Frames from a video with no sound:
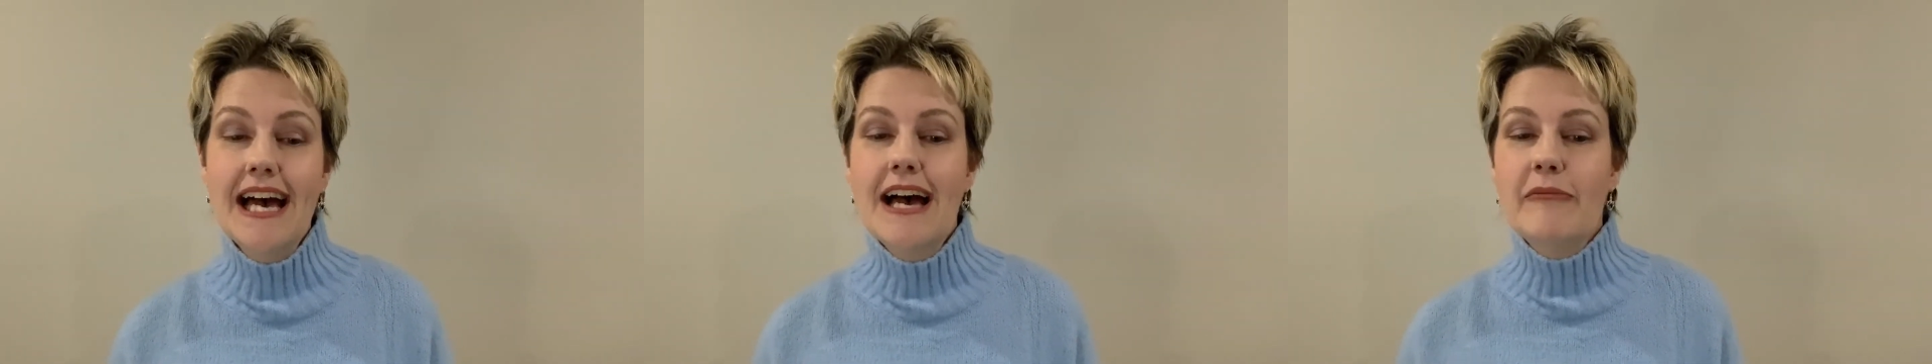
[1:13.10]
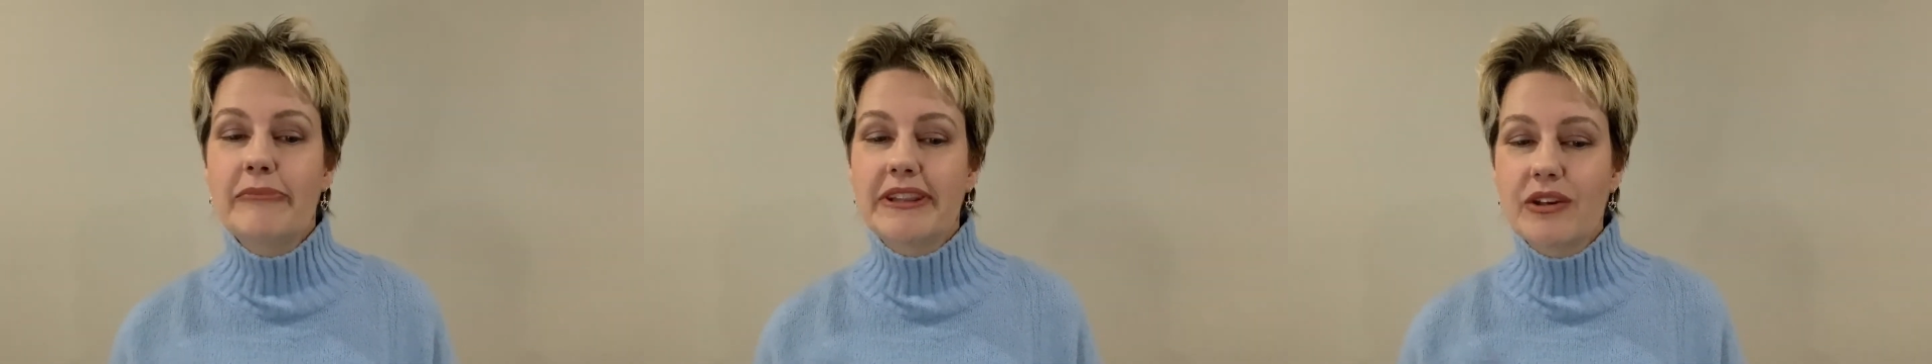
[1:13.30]

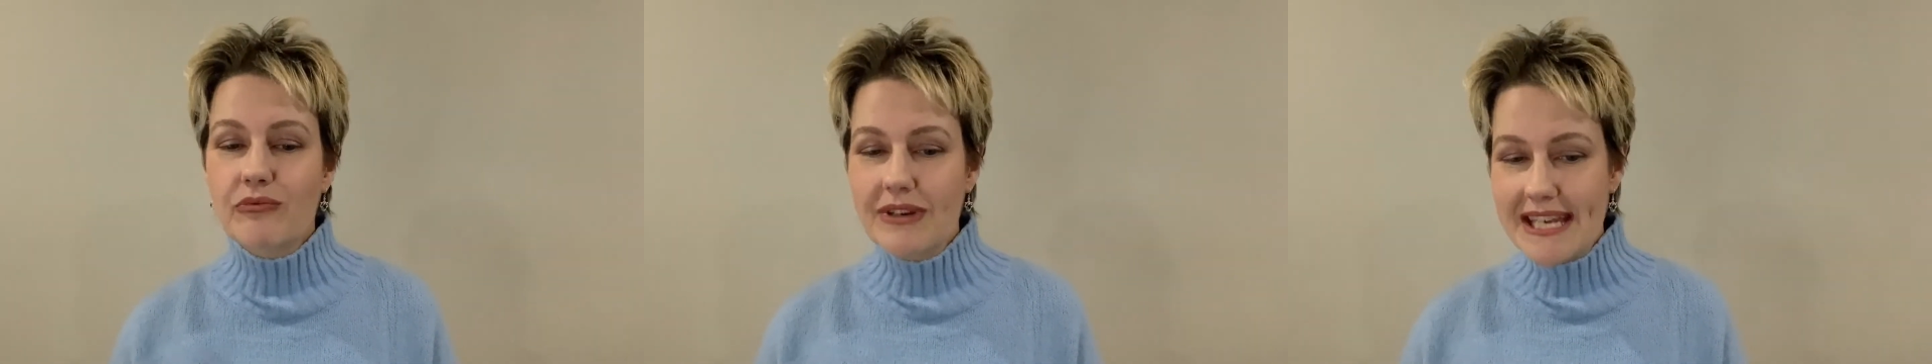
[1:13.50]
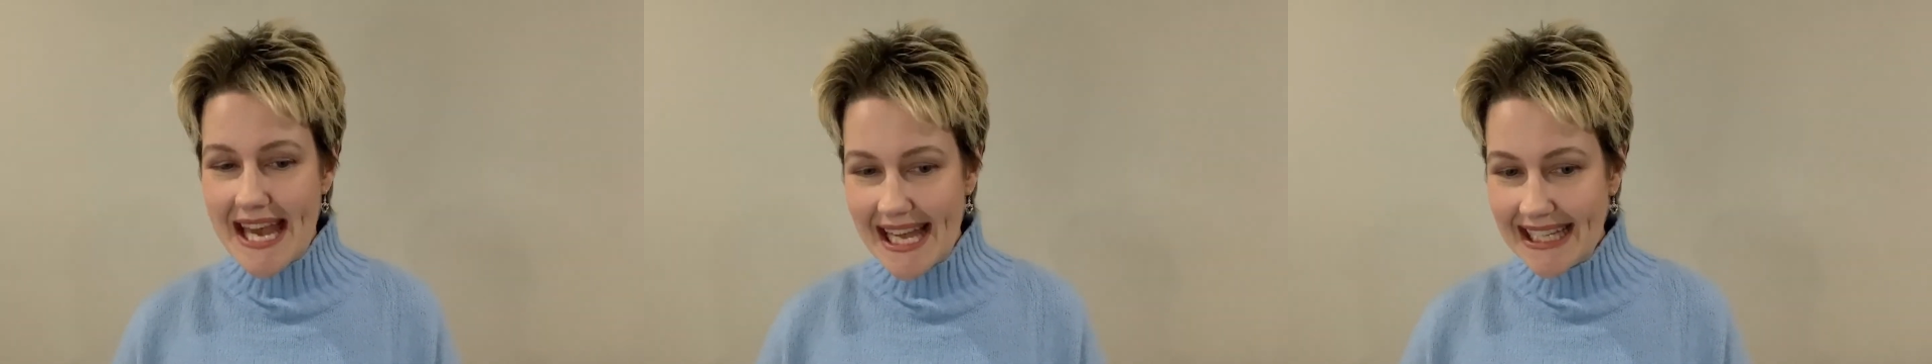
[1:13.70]
But the
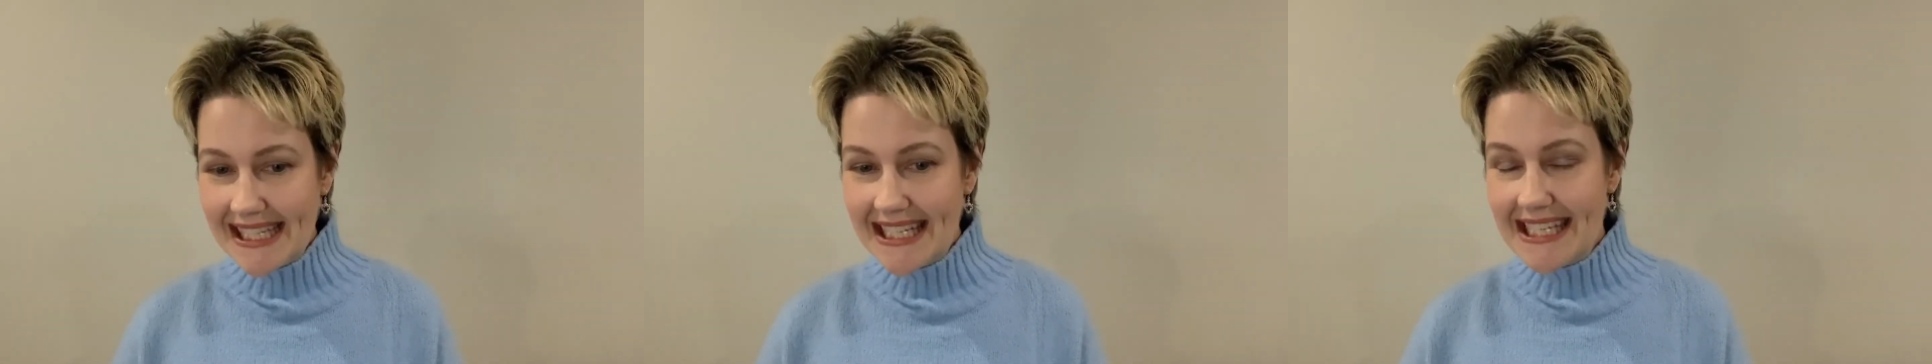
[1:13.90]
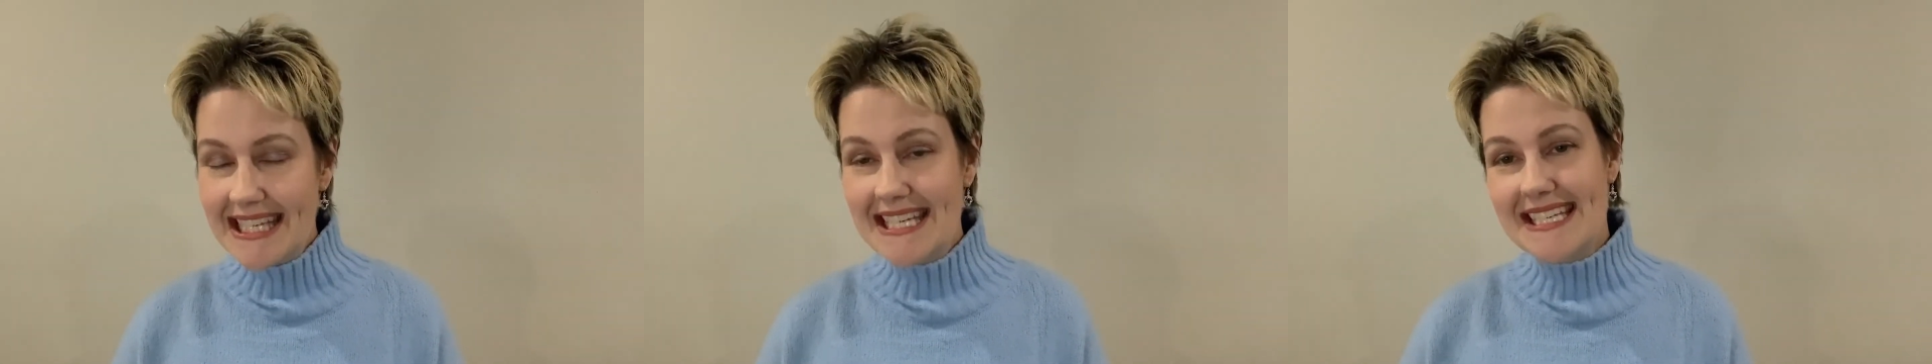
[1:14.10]

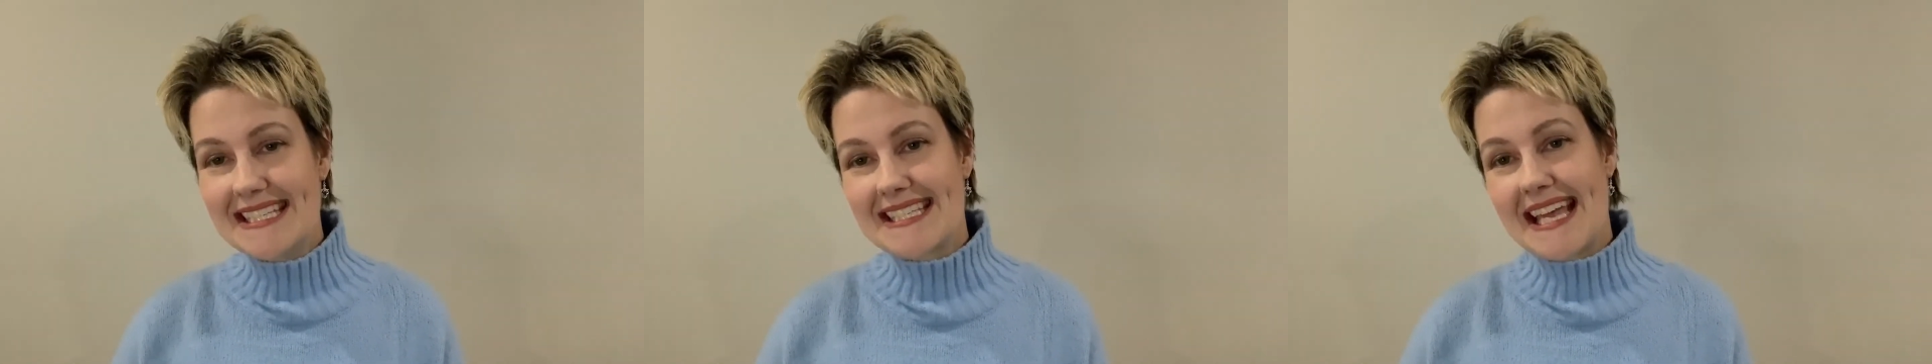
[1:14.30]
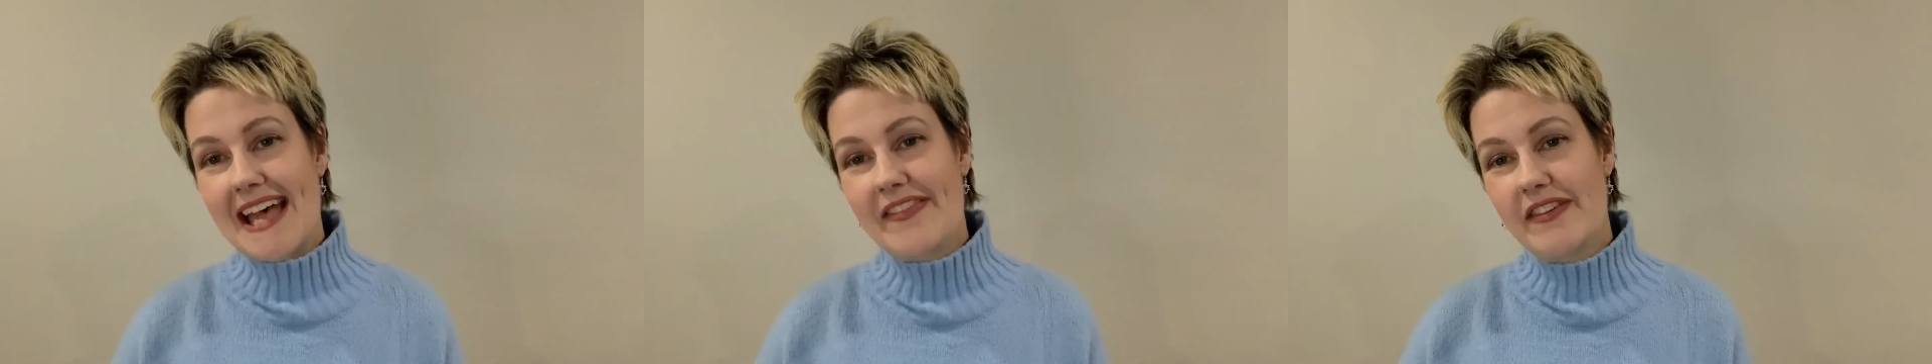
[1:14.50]
reality is,
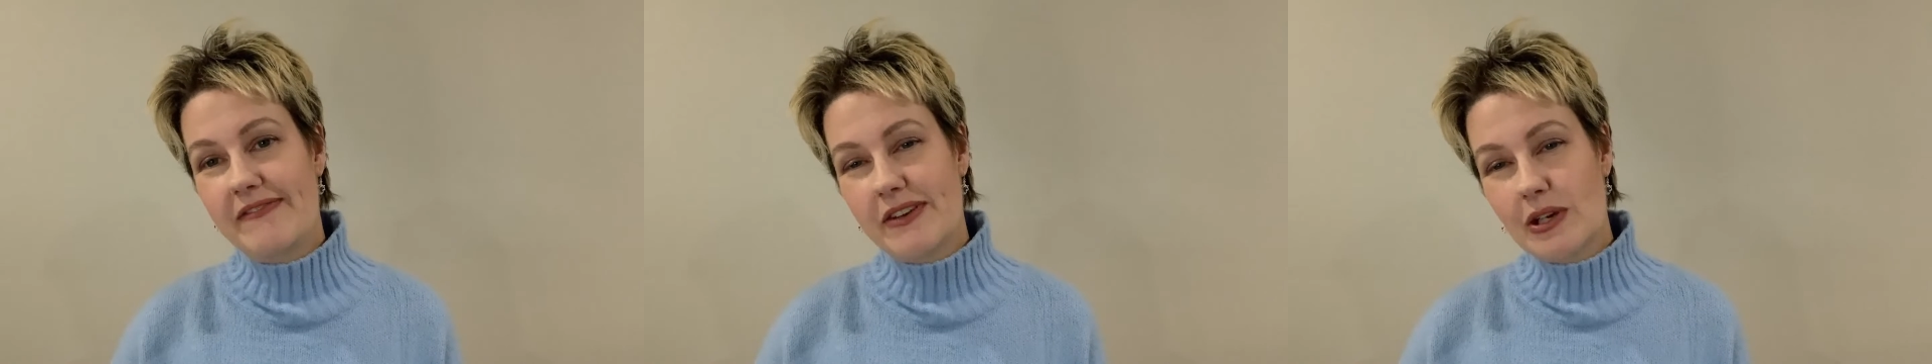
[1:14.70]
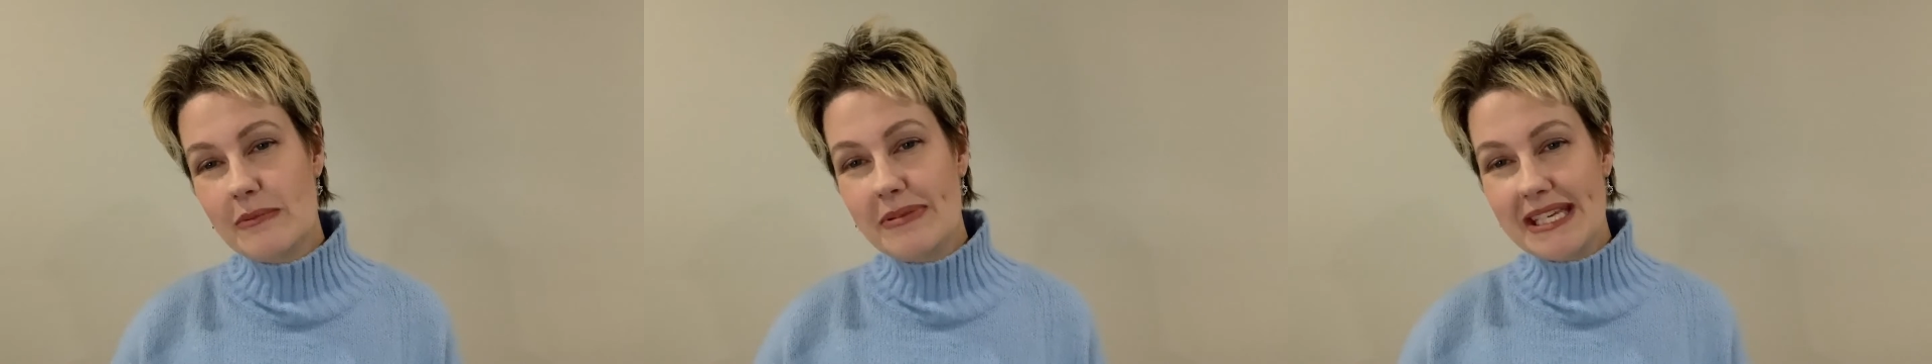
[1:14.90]
at the
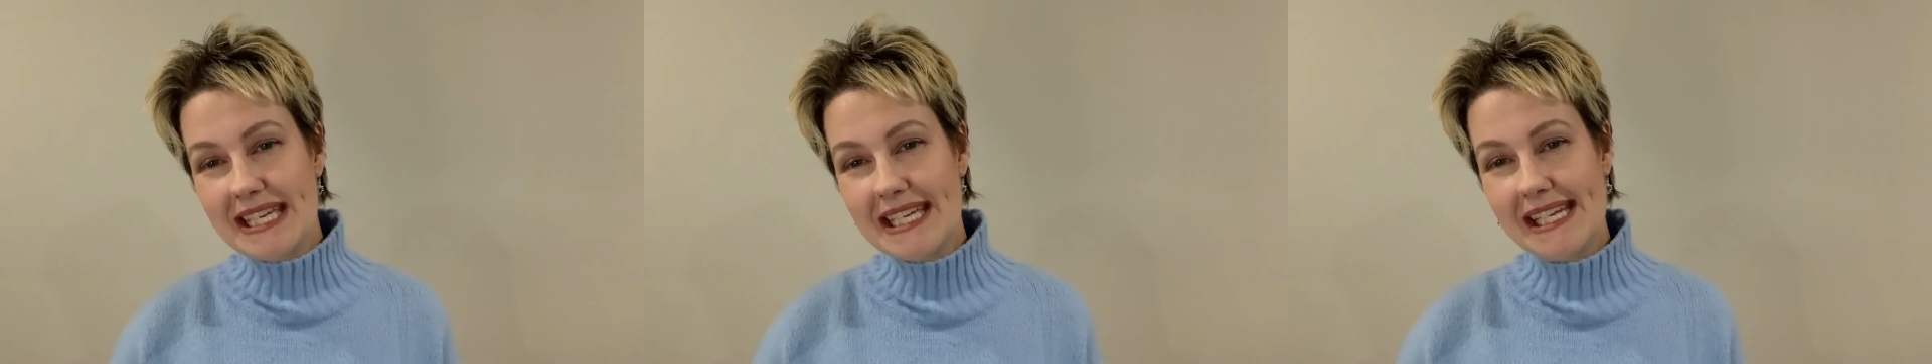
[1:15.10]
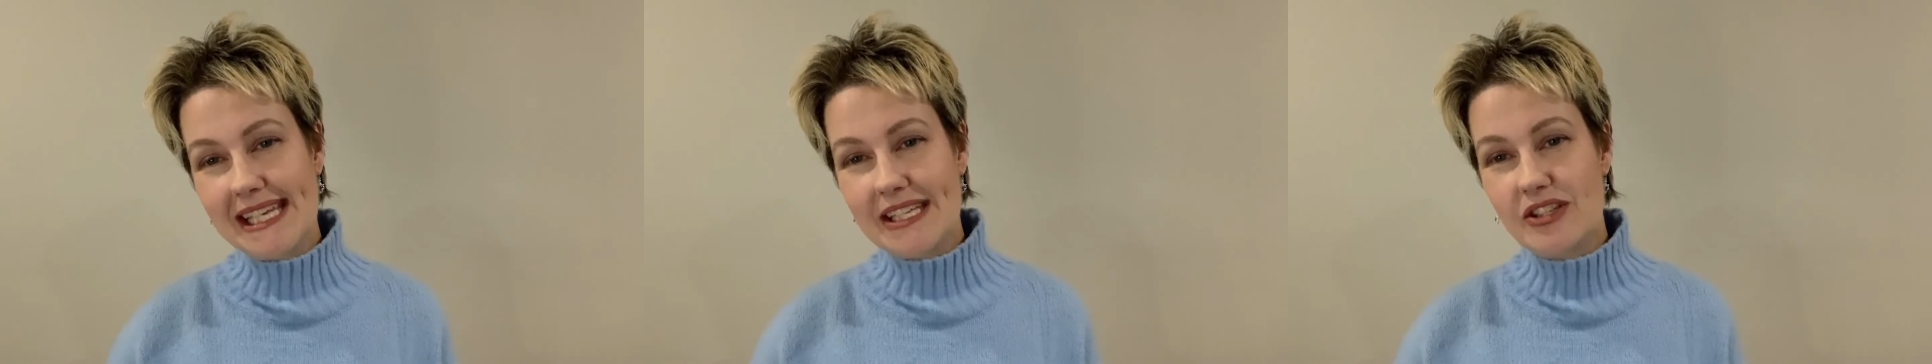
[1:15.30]
very beginning,